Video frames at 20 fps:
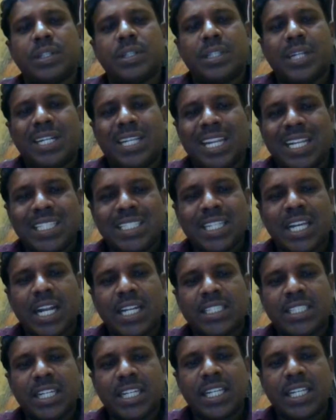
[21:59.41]
that
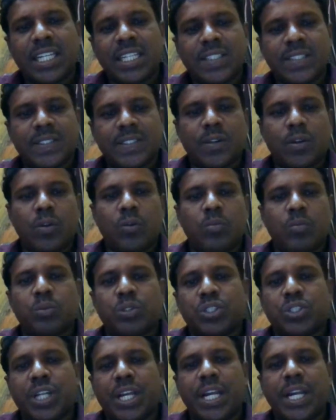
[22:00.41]
resides is,
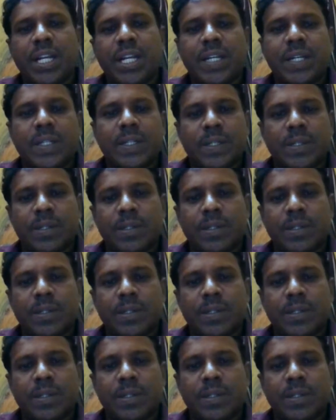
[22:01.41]
state,